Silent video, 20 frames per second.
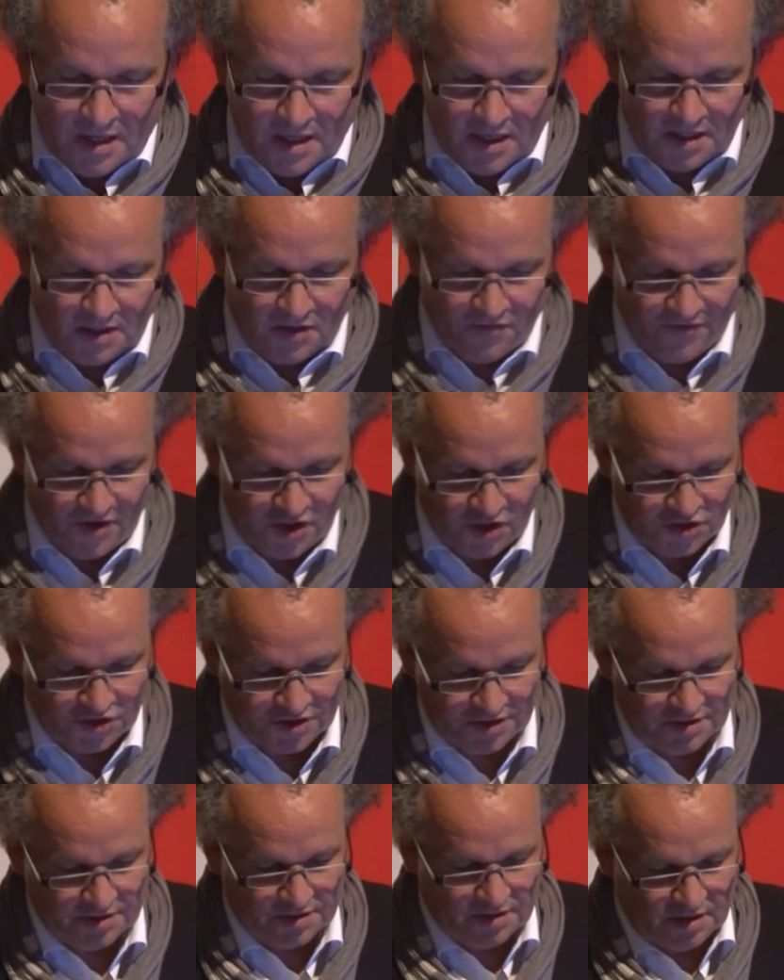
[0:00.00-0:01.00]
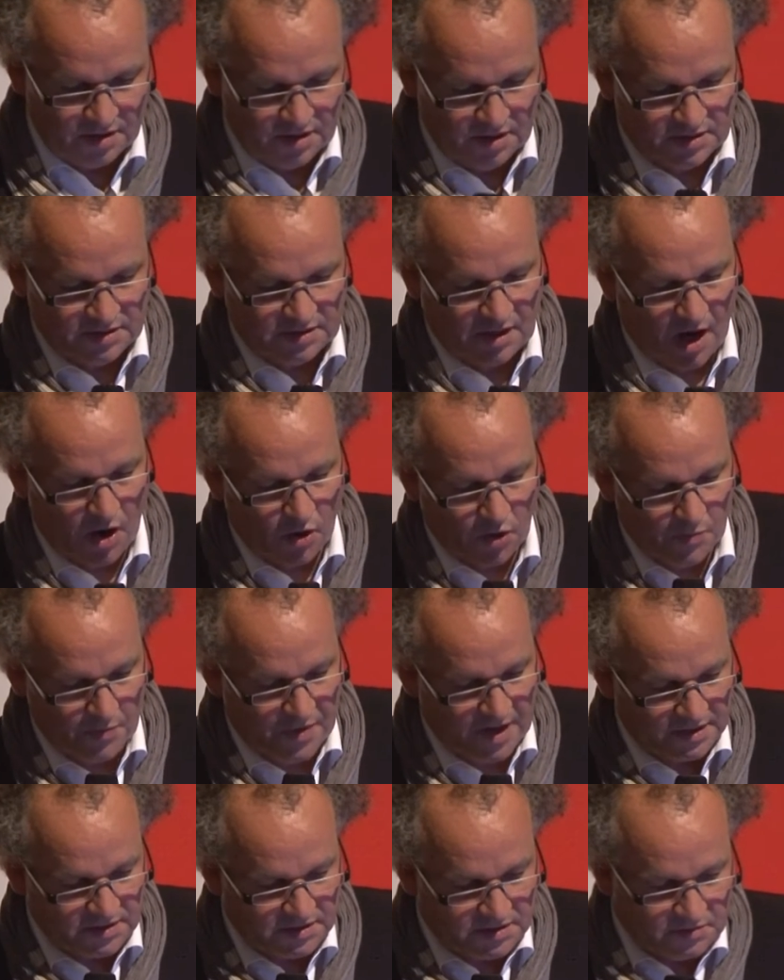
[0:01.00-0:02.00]
Innovation is our
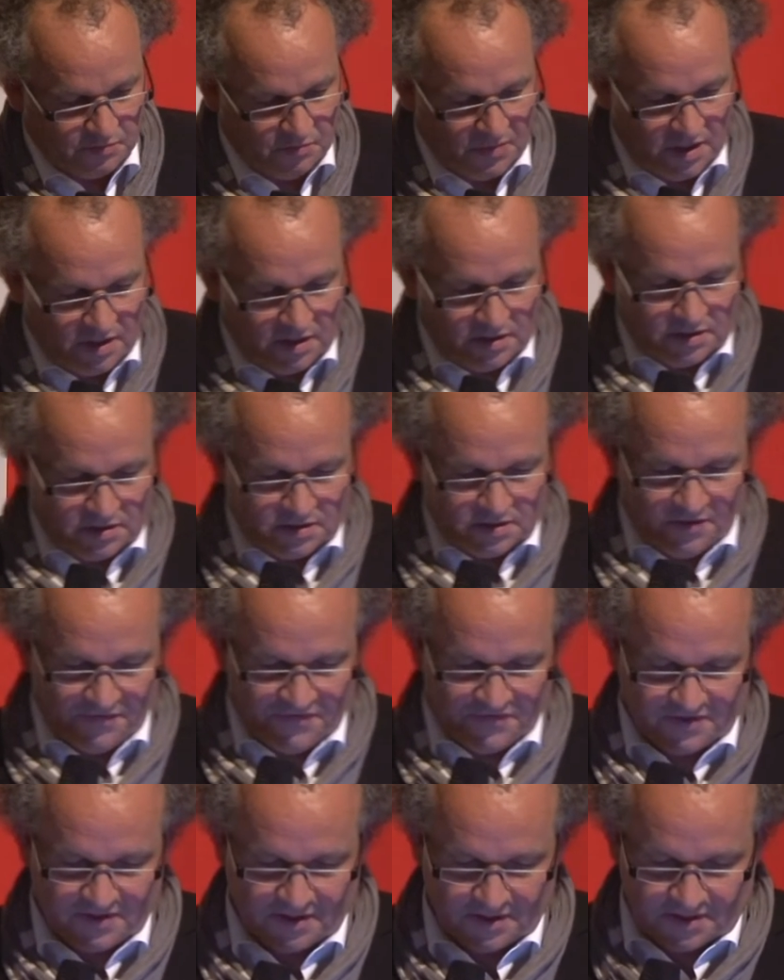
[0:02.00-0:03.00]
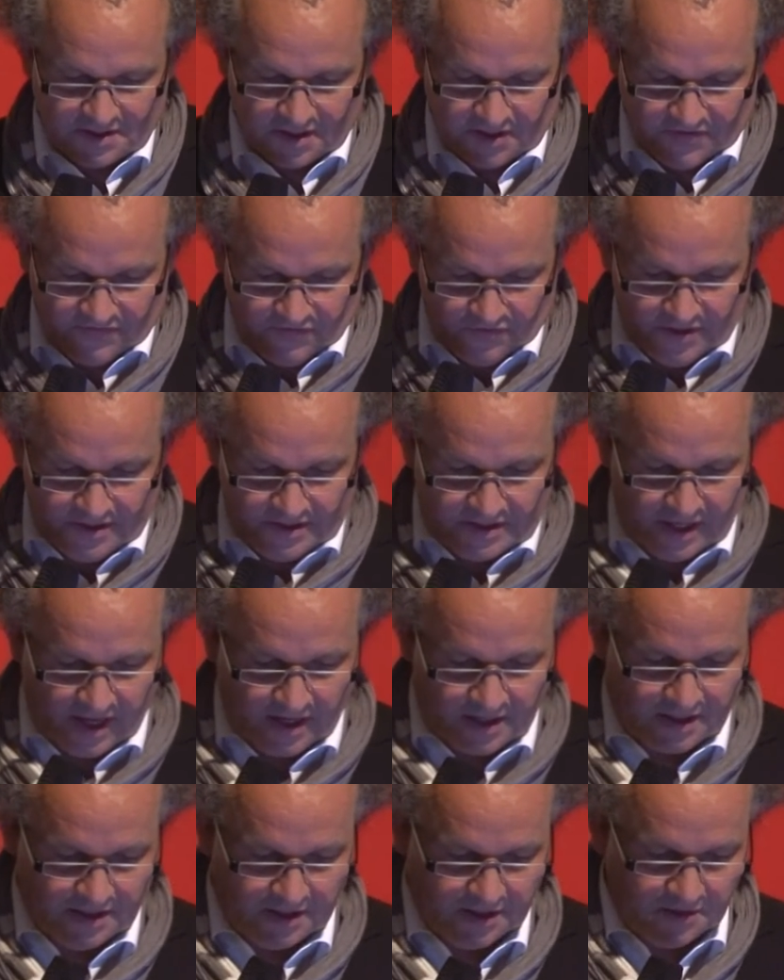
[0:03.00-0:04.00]
best means of successfully
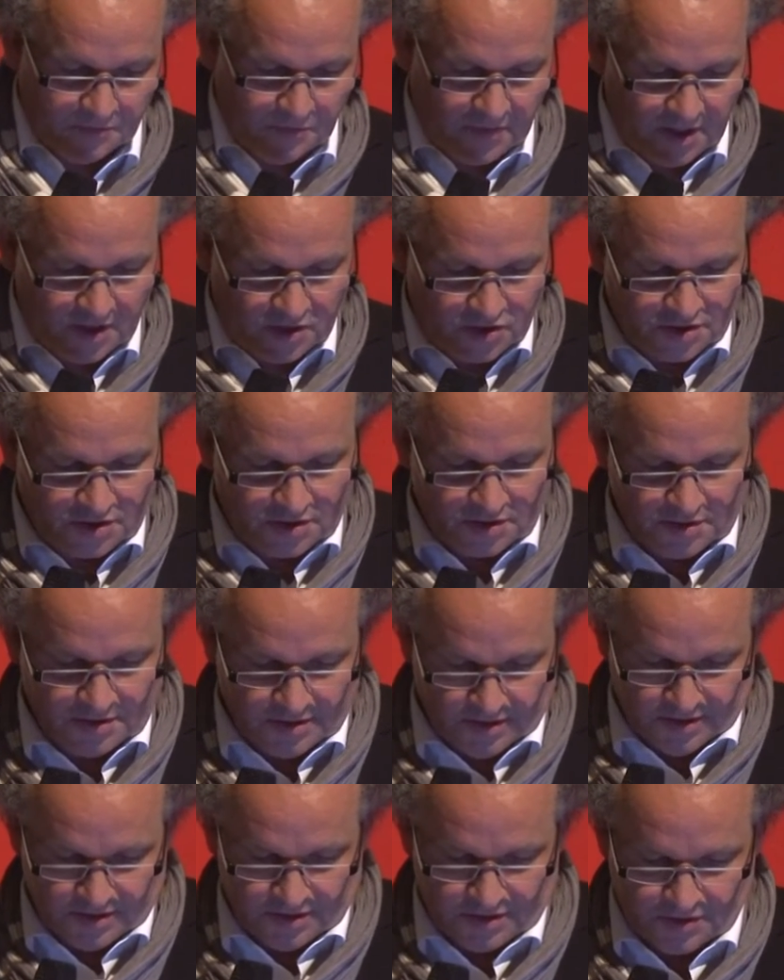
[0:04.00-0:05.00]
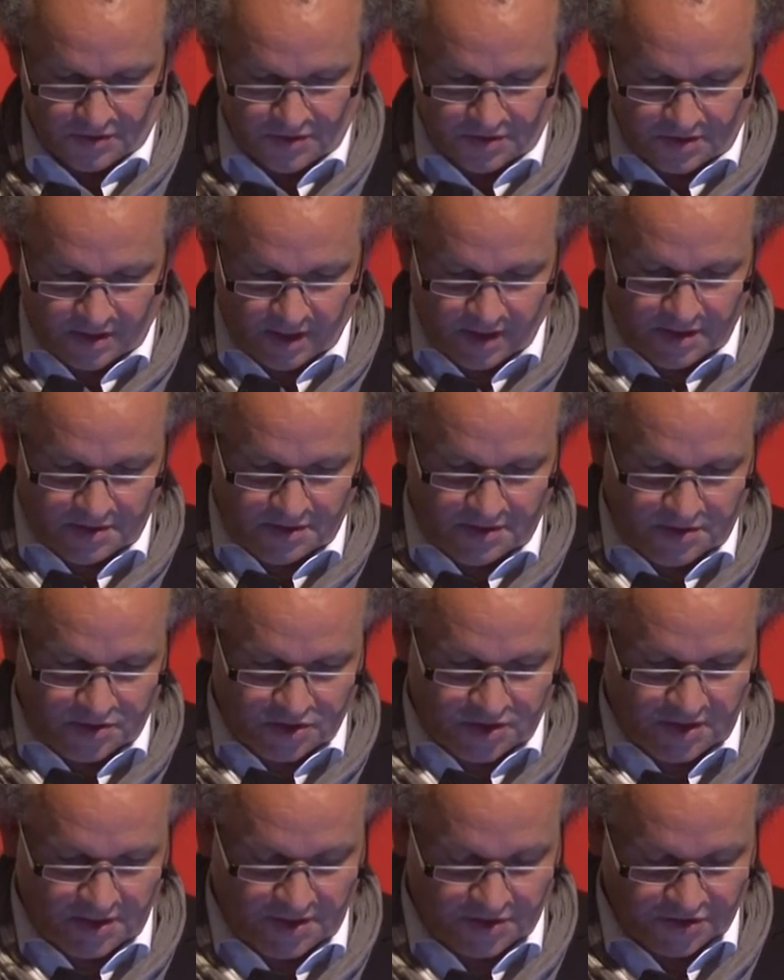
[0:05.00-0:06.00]
tackling major societal
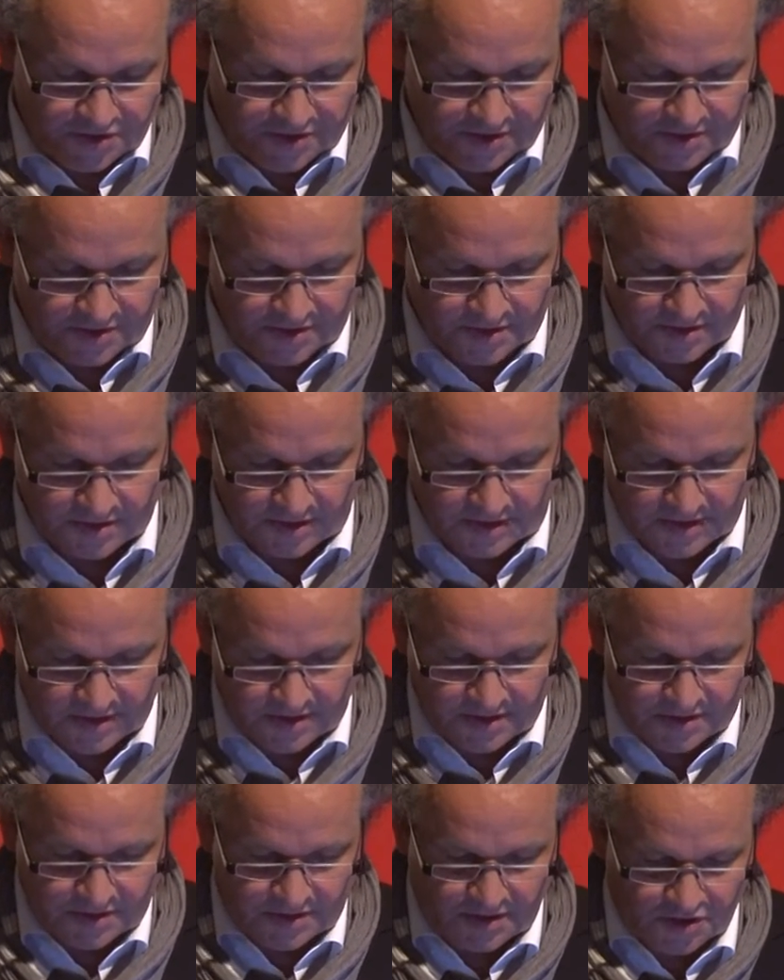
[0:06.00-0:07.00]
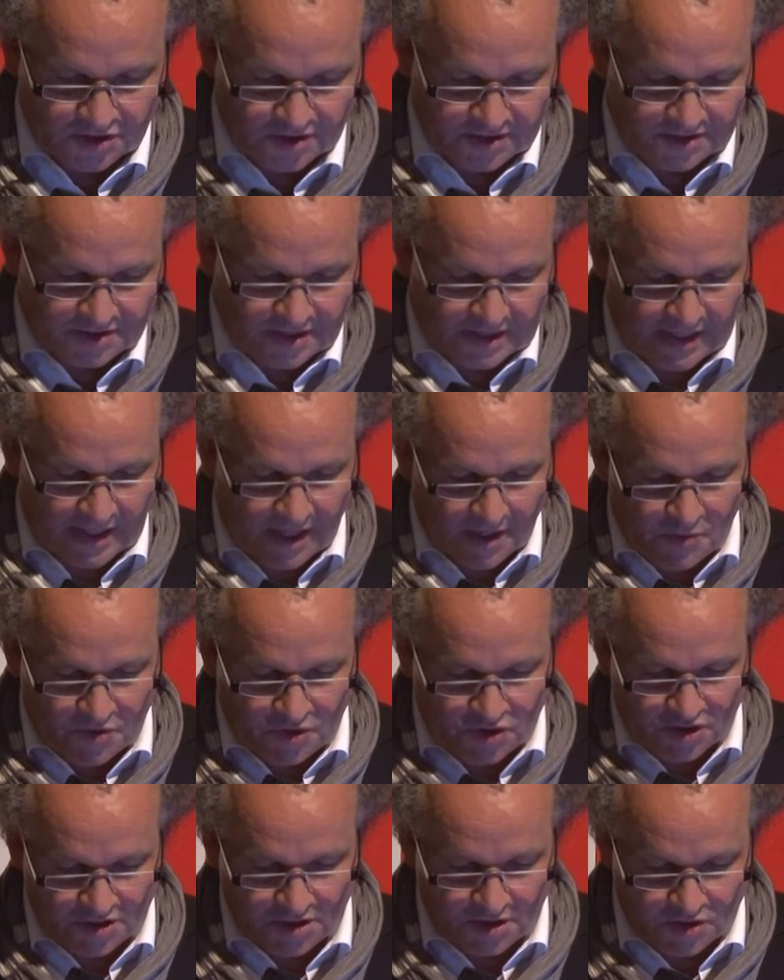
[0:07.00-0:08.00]
challenges, such as
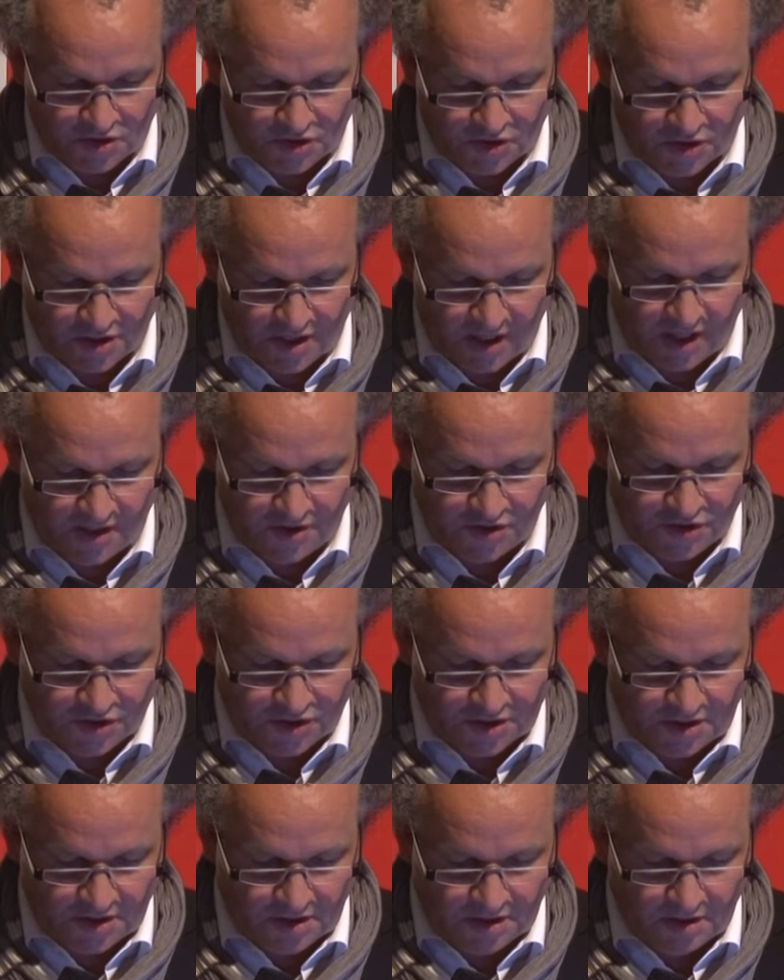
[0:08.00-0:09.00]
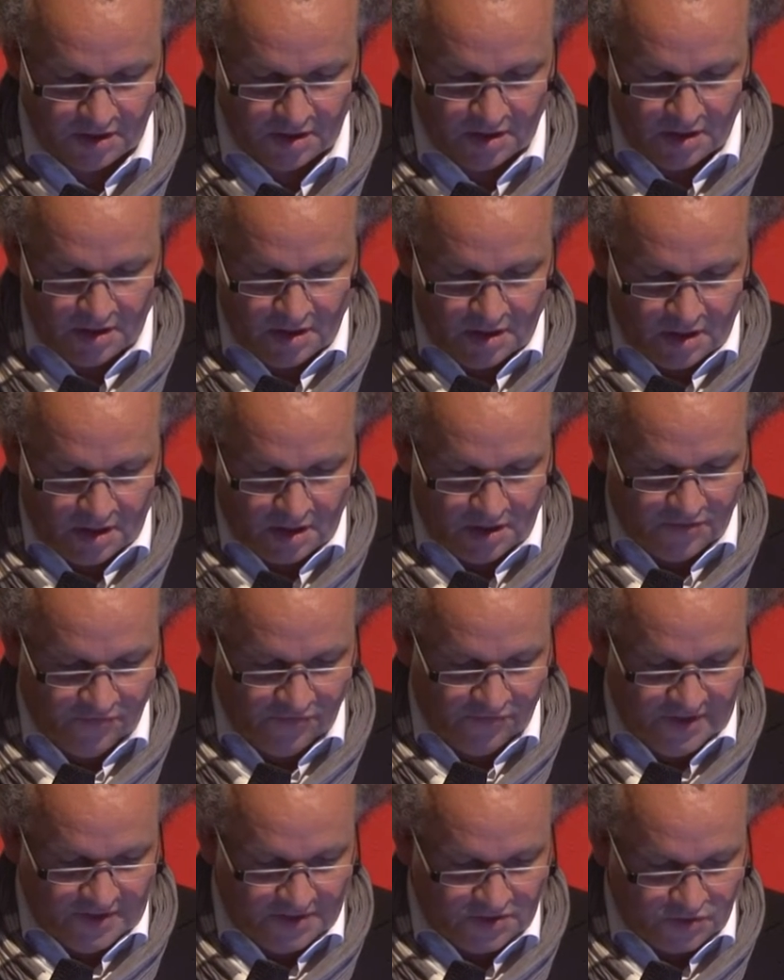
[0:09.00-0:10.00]
climate change, energy
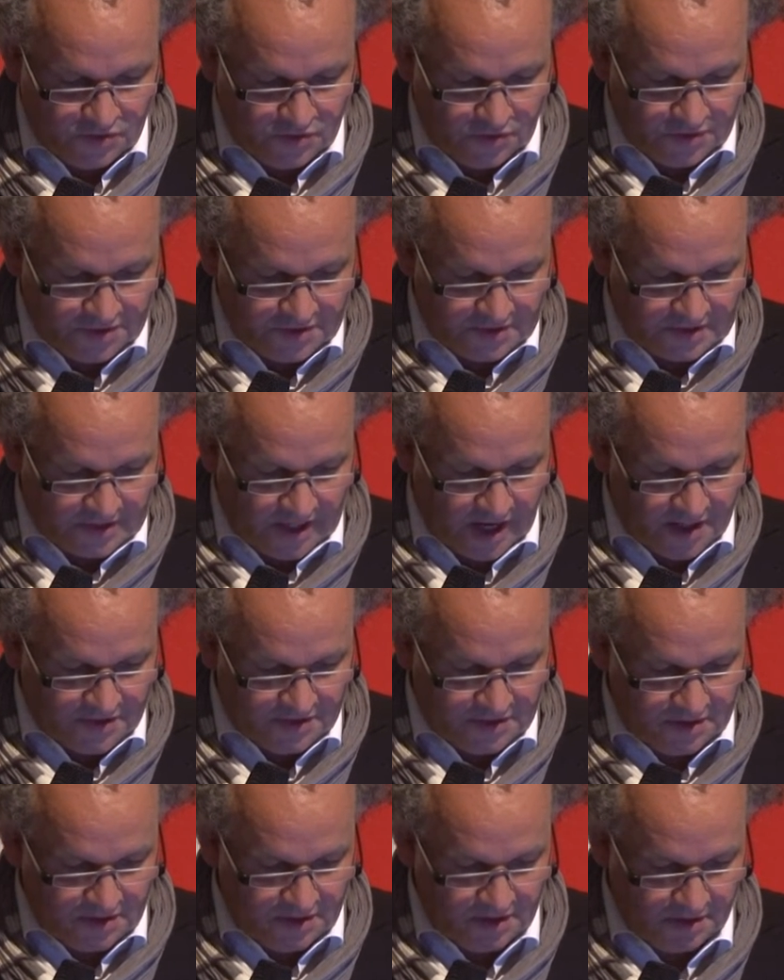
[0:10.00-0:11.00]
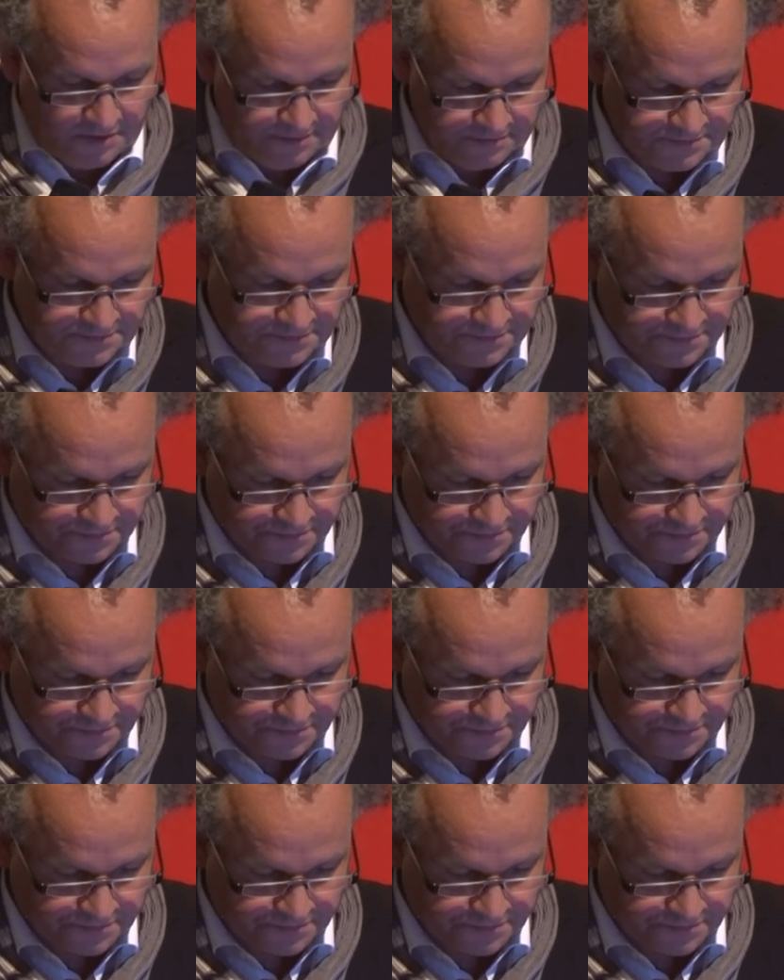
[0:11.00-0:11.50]
and resource scarcity,